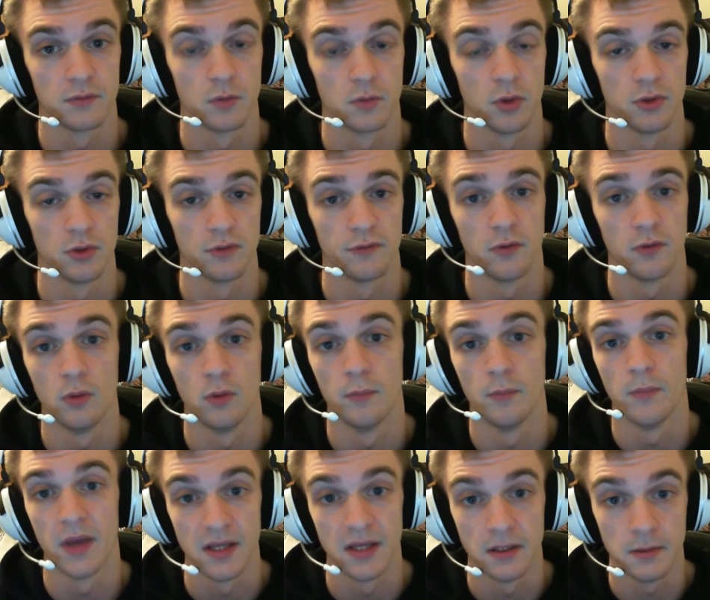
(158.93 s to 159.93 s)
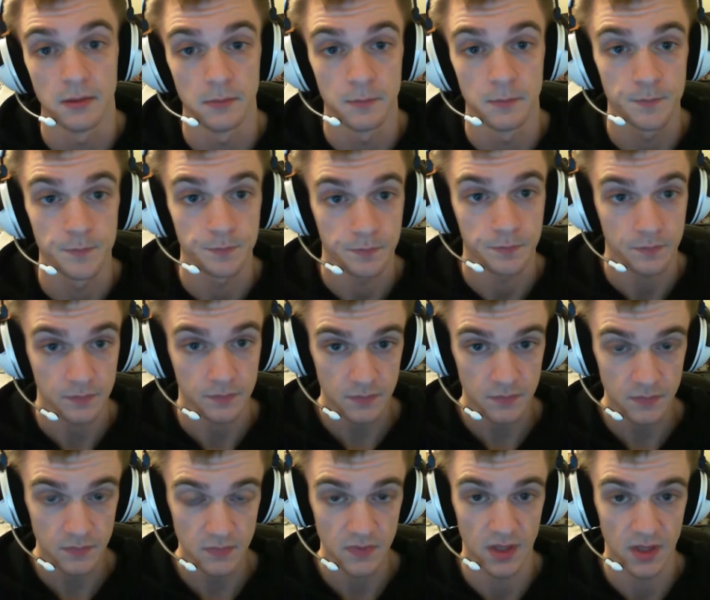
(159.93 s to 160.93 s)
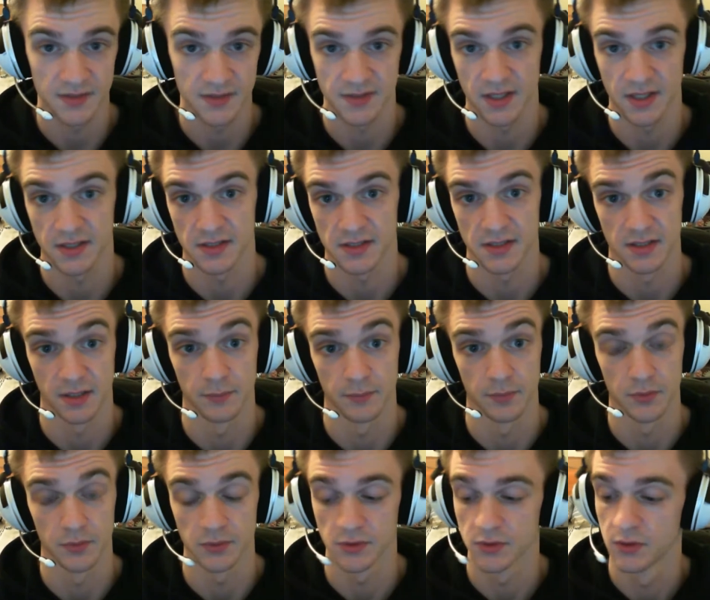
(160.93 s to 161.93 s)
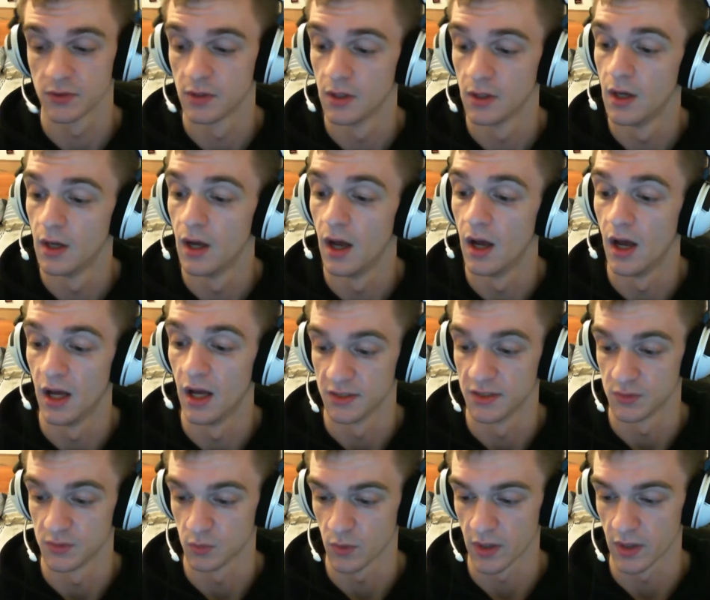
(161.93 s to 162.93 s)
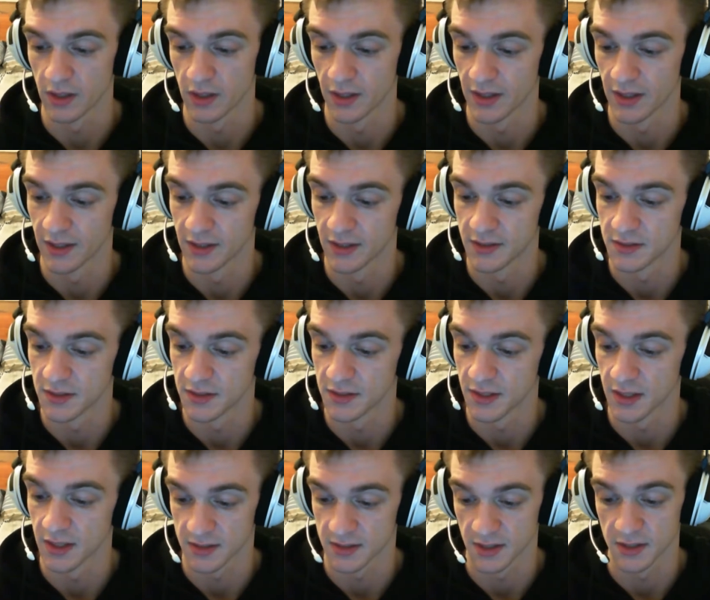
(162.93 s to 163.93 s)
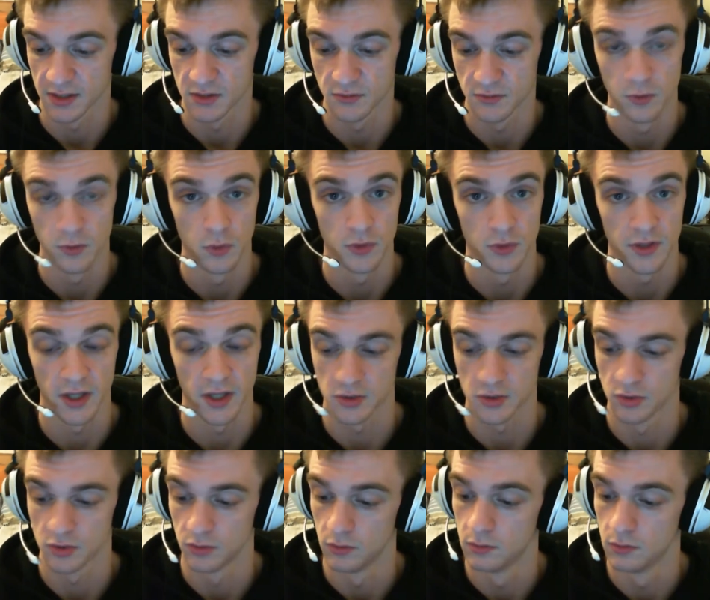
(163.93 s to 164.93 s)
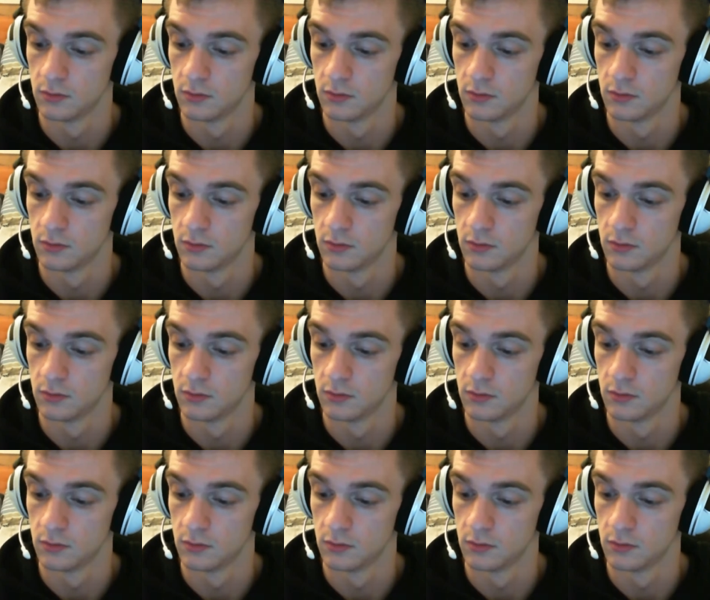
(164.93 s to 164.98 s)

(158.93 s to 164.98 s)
four main assassin temples, as well as the datasets for the actual